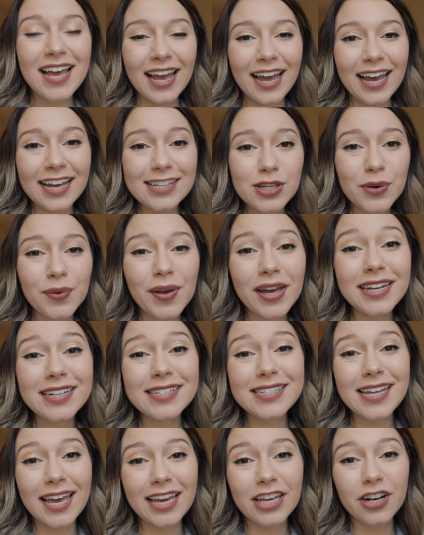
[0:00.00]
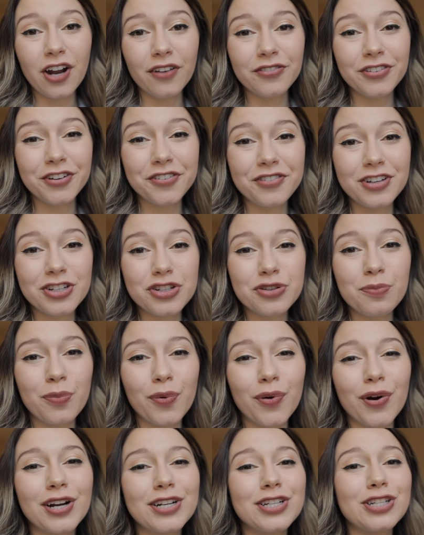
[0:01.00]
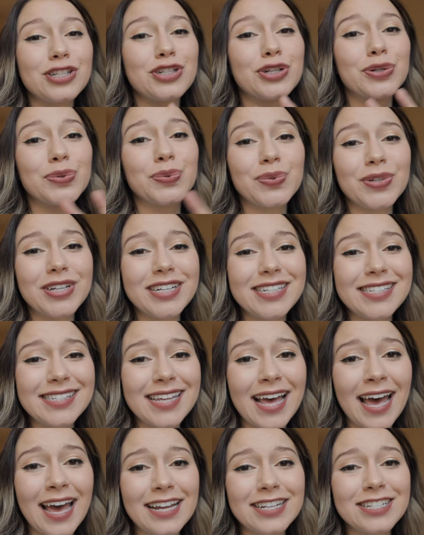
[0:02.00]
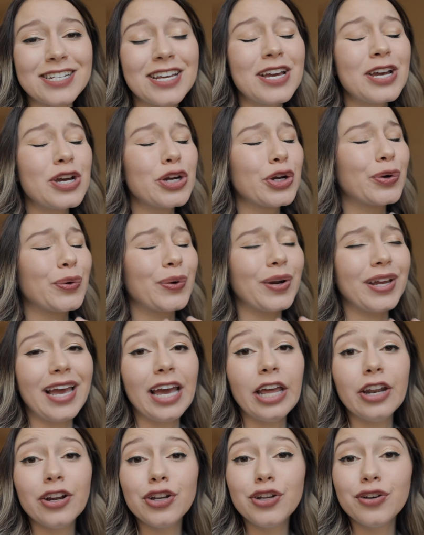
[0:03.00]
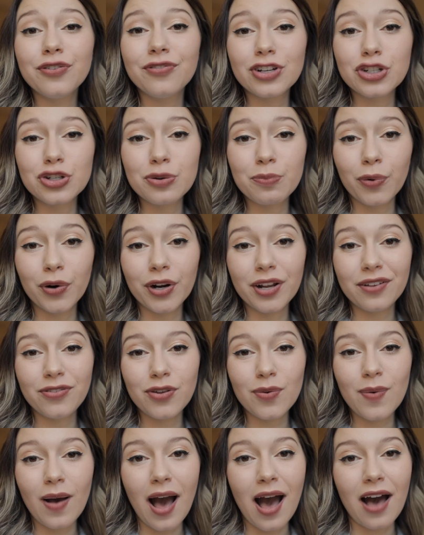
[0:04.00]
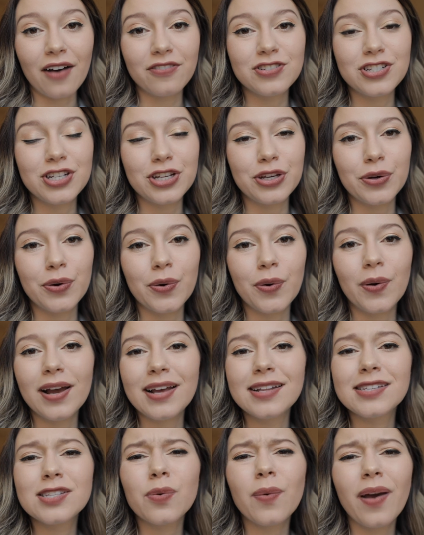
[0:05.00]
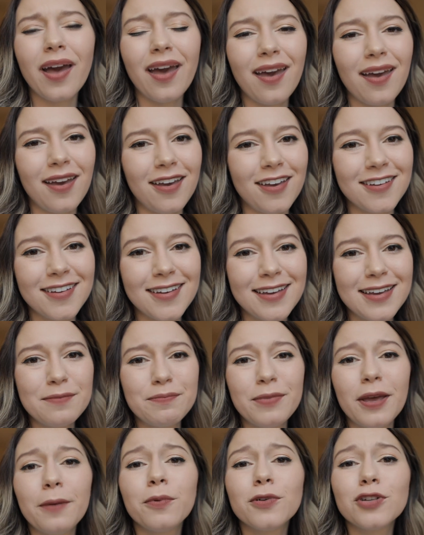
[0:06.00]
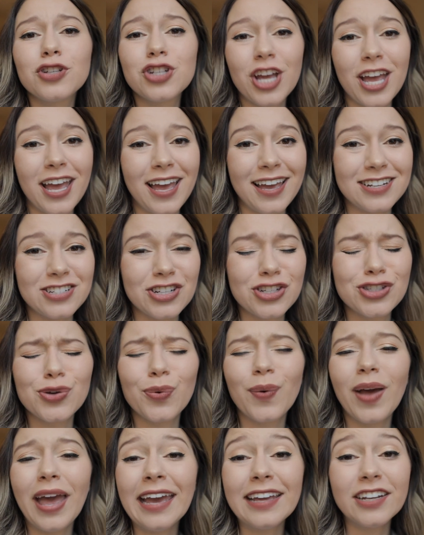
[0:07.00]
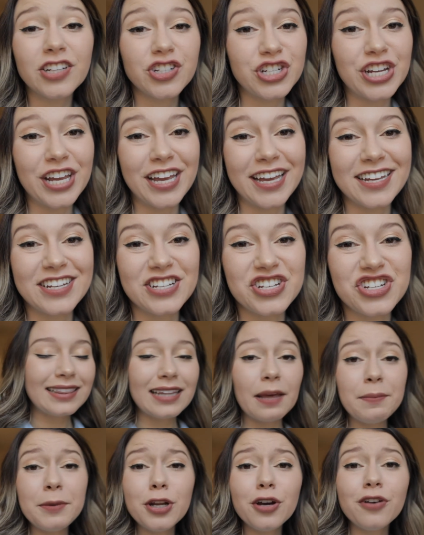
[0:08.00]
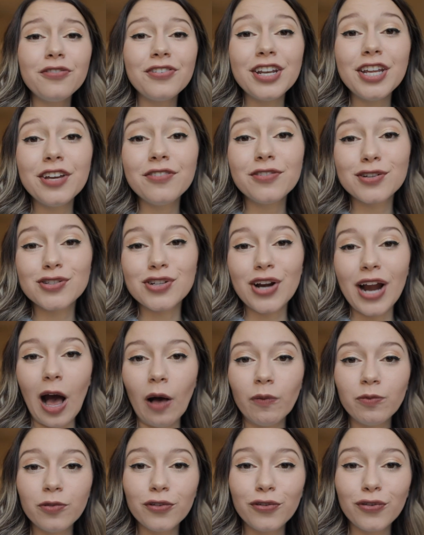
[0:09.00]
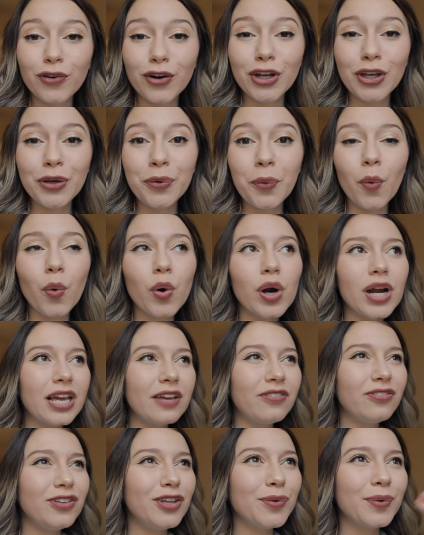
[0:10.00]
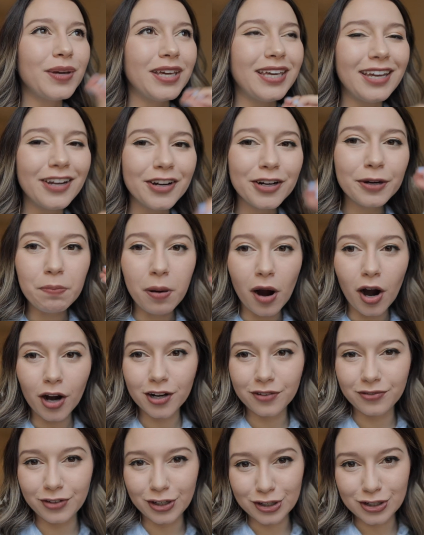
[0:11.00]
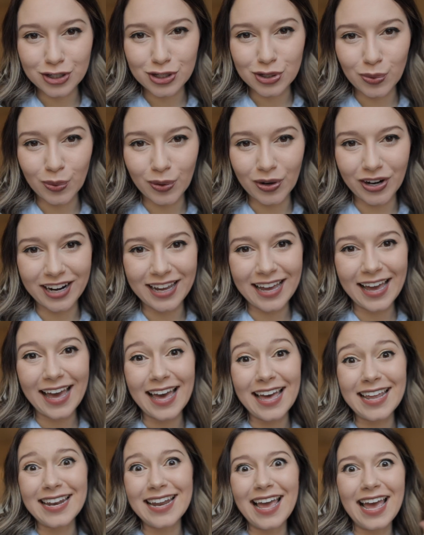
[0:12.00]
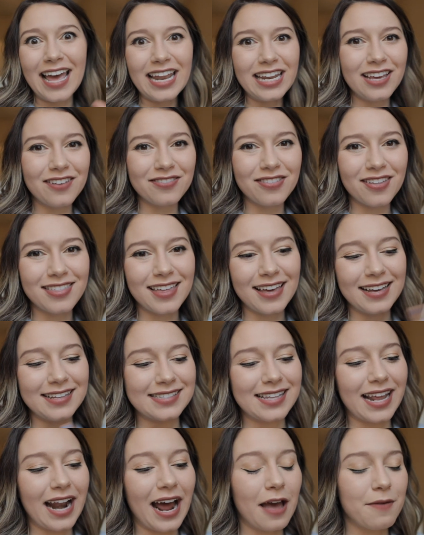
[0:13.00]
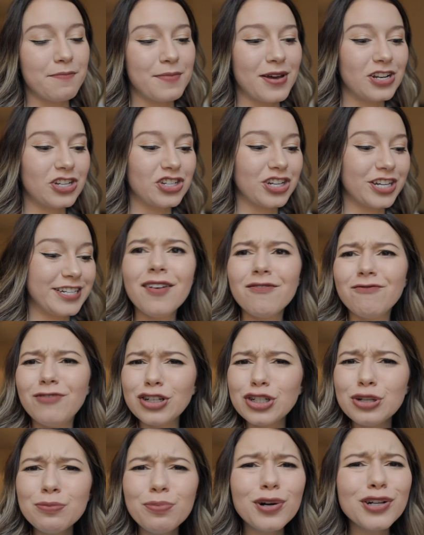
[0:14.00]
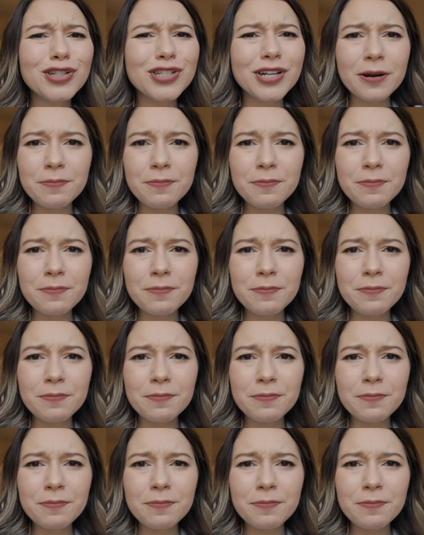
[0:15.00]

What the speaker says: it's okay to take it off your vision board, to reset, create a new vision board if you have to. It's okay. People change. It's okay to change. Let me know if any of those are helpful for you, or if you hear part of your story in any of the things that I mentioned. Vision boards are